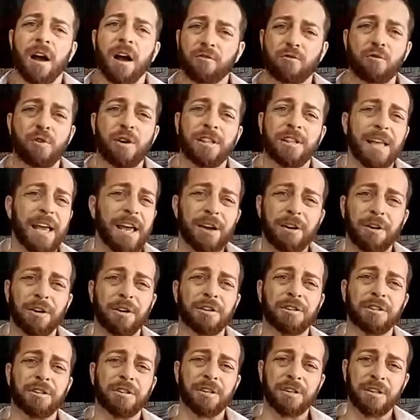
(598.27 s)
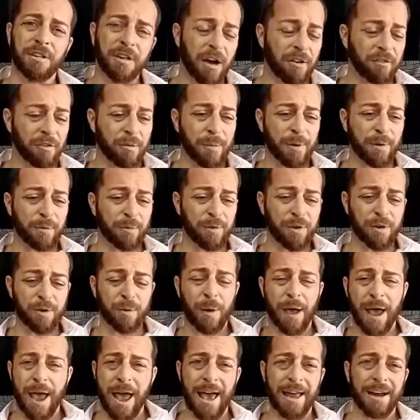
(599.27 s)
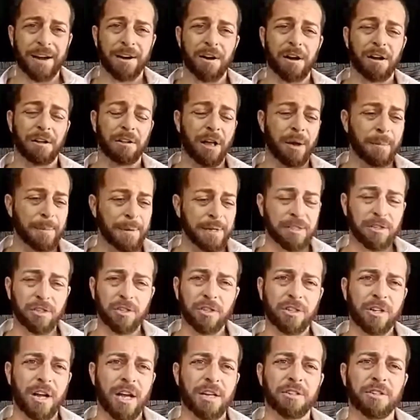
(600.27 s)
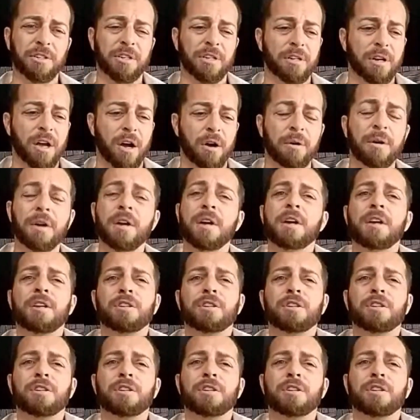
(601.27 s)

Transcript: of what they earn to the government when you add it all up. It's disgusting. No.